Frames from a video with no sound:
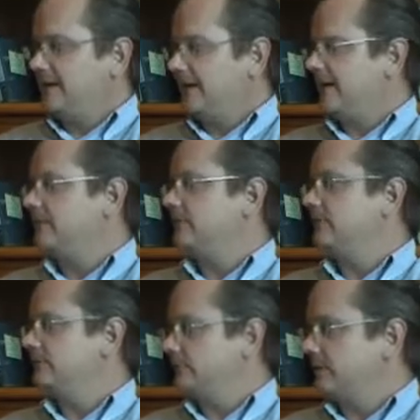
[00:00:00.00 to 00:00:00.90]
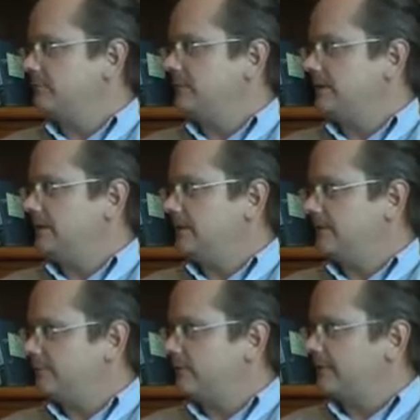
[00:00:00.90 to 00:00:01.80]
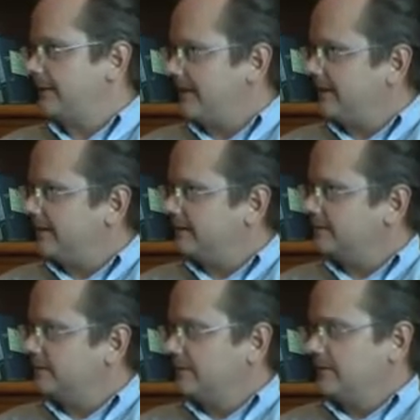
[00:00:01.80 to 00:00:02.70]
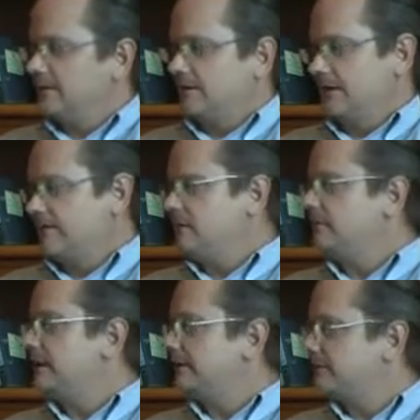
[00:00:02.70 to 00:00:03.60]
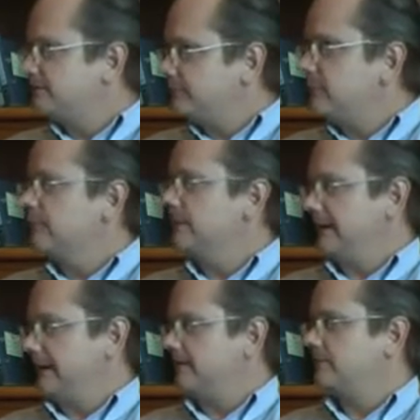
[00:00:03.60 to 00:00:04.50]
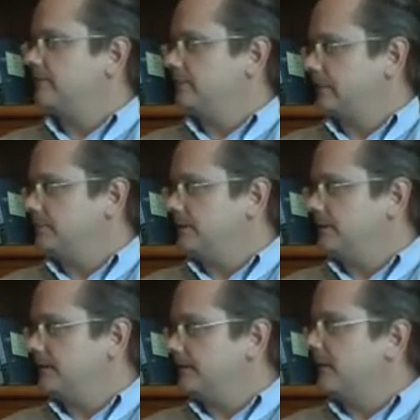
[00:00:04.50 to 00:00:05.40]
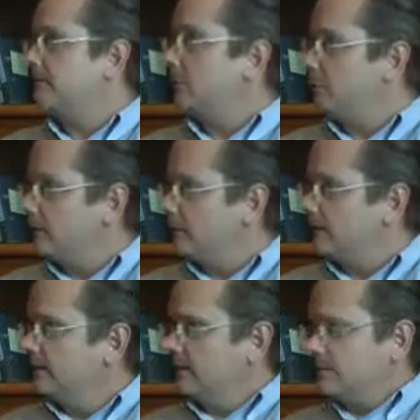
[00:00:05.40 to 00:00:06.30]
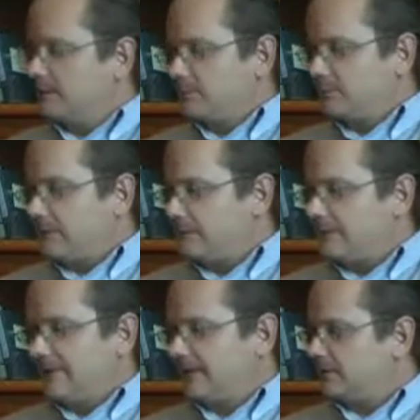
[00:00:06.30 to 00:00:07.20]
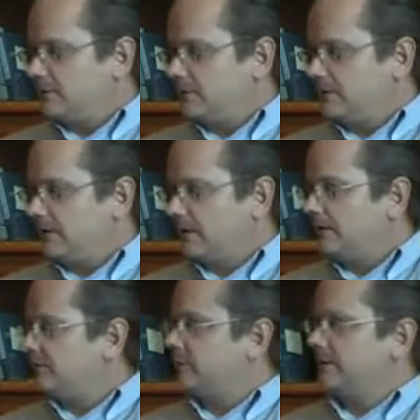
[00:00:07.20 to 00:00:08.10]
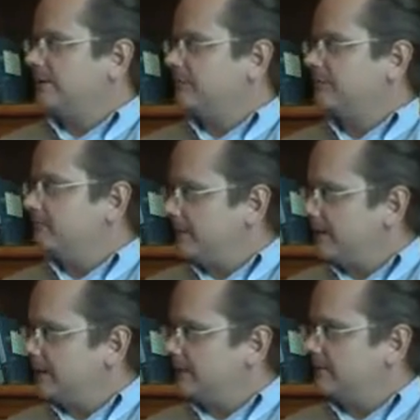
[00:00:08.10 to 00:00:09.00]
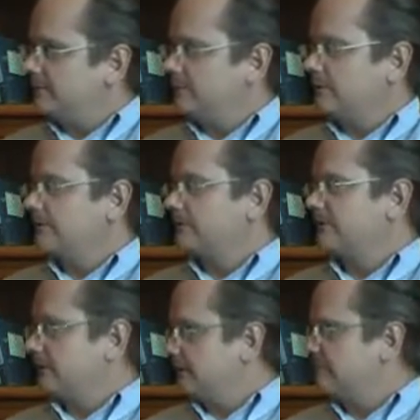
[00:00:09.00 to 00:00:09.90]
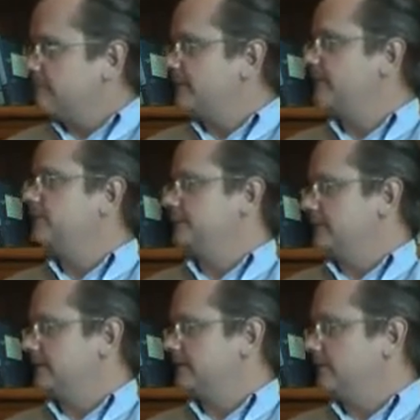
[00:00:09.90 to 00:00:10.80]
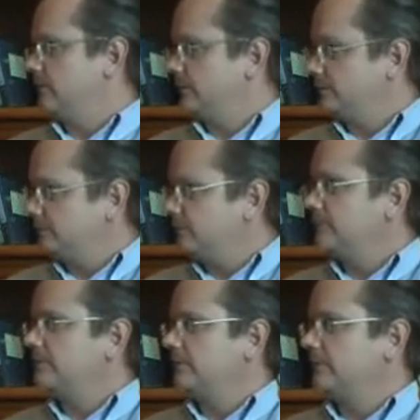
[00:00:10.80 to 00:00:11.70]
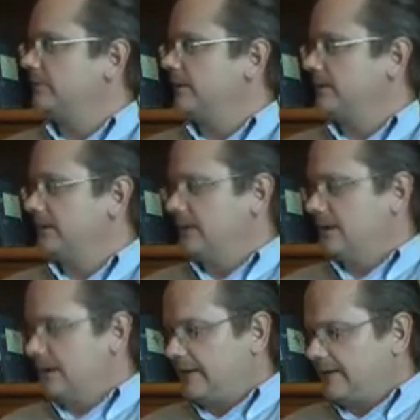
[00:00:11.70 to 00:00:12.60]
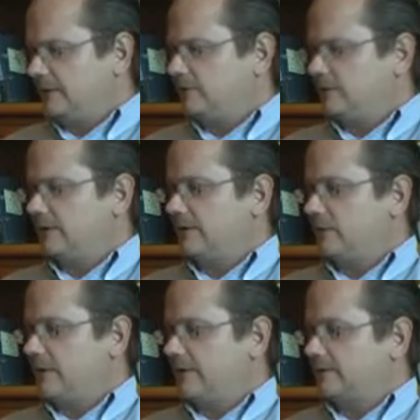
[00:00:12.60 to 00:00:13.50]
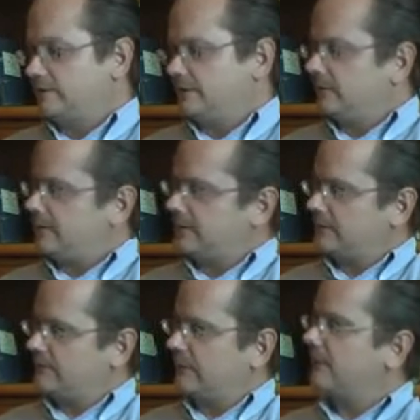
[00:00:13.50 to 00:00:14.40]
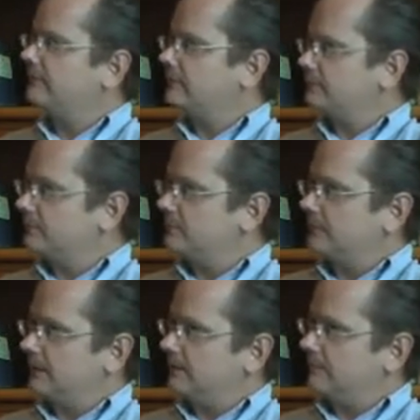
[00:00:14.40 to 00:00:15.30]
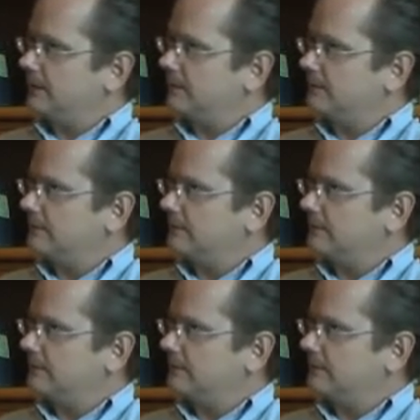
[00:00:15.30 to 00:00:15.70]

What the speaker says: editors of Wikipedia for their edits, I think you'd get fewer edits in Wikipedia, not more. Because people in that community aren't doing it for the money, they're doing it for the love of what they're doing. They want to produce something great, and they do it in a way that is outside of the commercial marketplace.